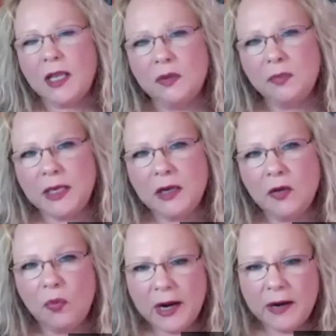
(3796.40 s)
being
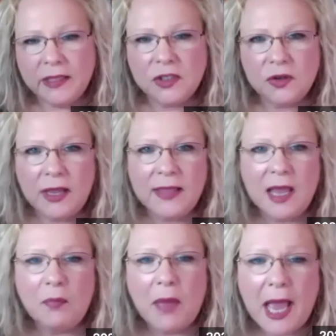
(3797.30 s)
aware that you had that
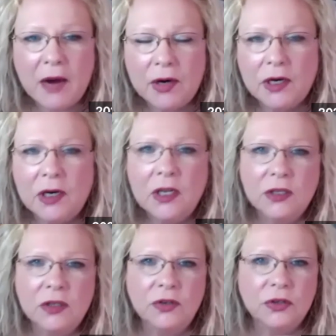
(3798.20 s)
power, you
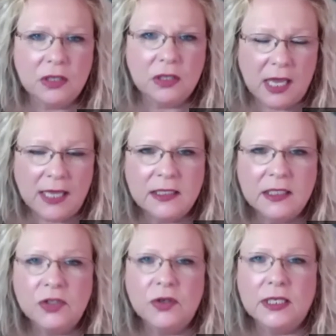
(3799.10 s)
utilized
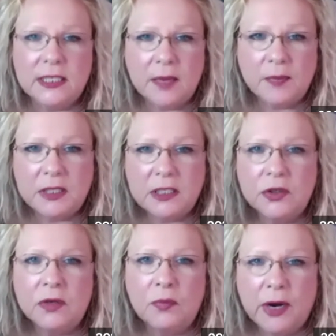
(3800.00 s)
it, you accepted it, you
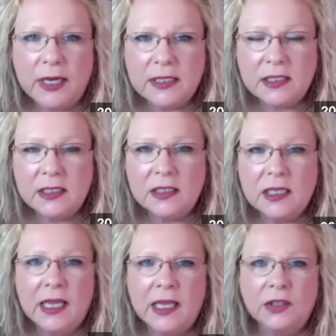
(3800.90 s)
embraced it,
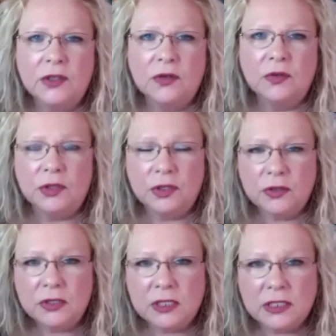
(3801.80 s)
and you
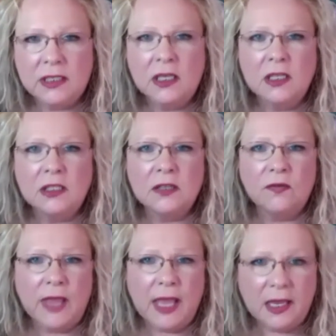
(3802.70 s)
use it to
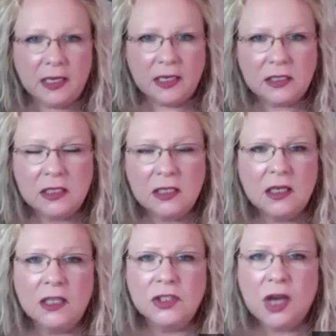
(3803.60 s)
vanish
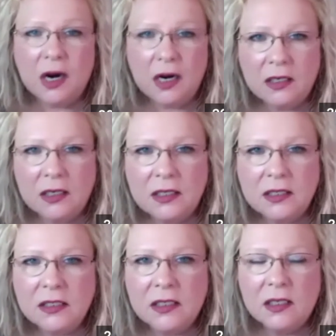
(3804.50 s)
a
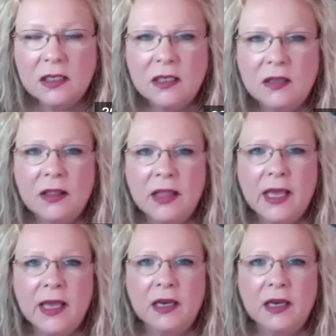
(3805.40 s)
darkness that